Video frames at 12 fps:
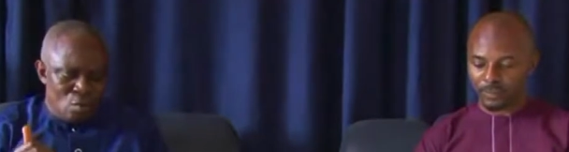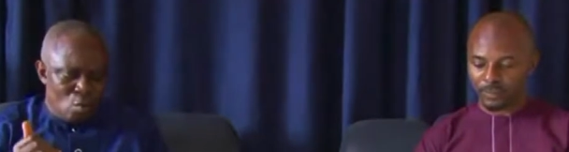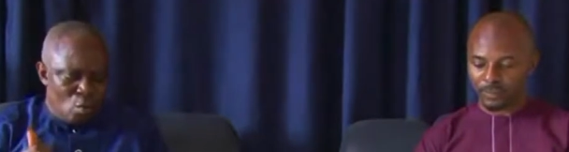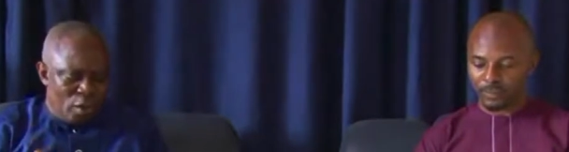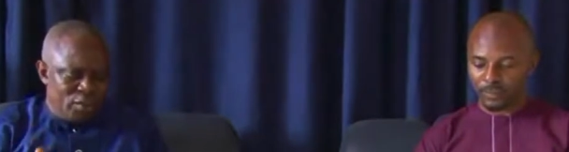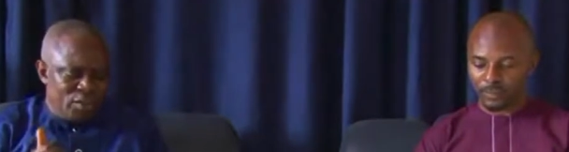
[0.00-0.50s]

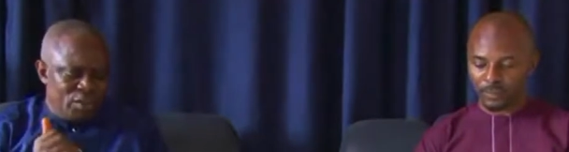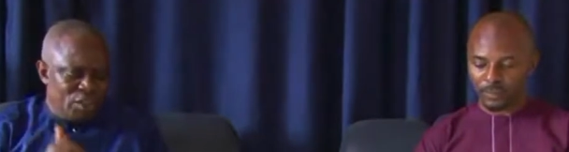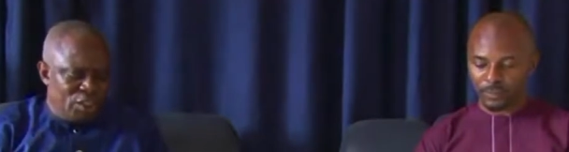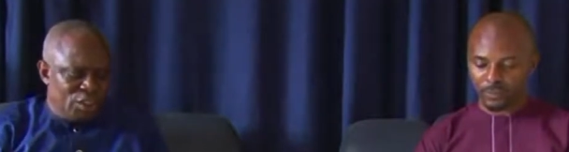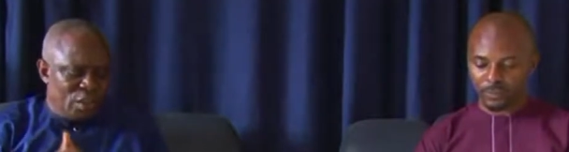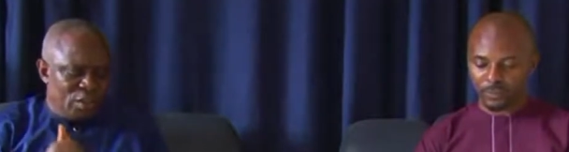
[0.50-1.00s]
Speaker 1: what
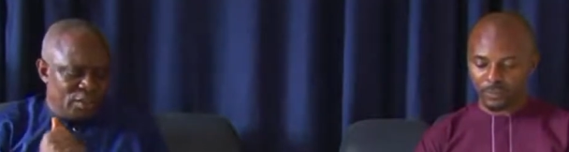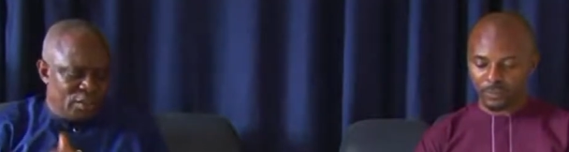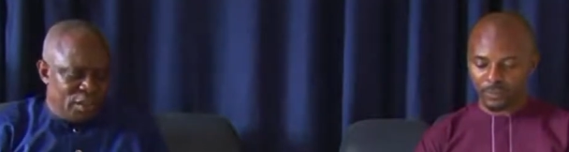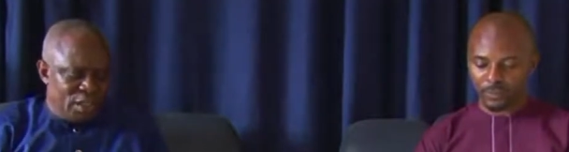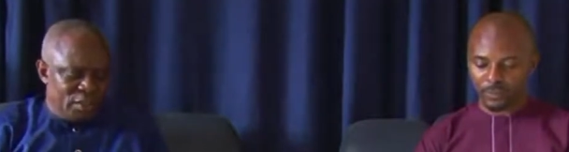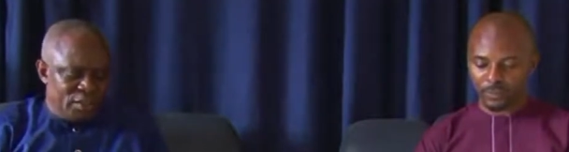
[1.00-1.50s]

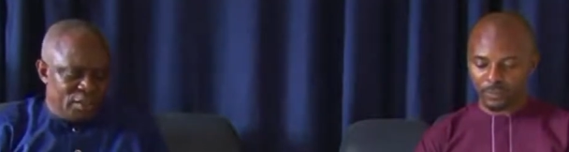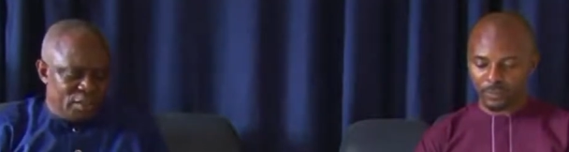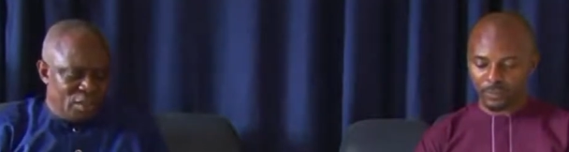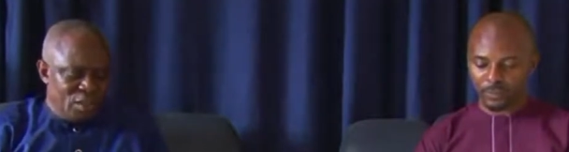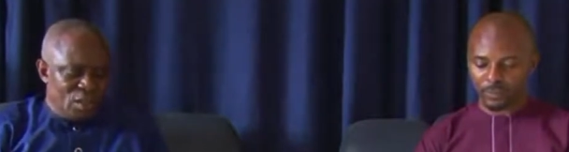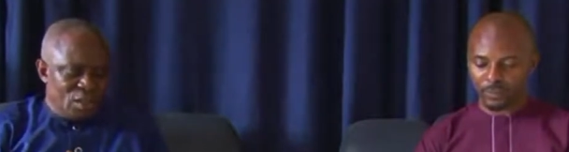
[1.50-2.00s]
Jesus did.
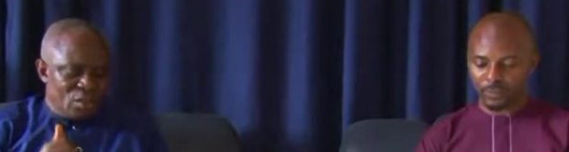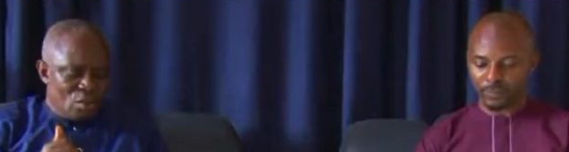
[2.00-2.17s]
Mm.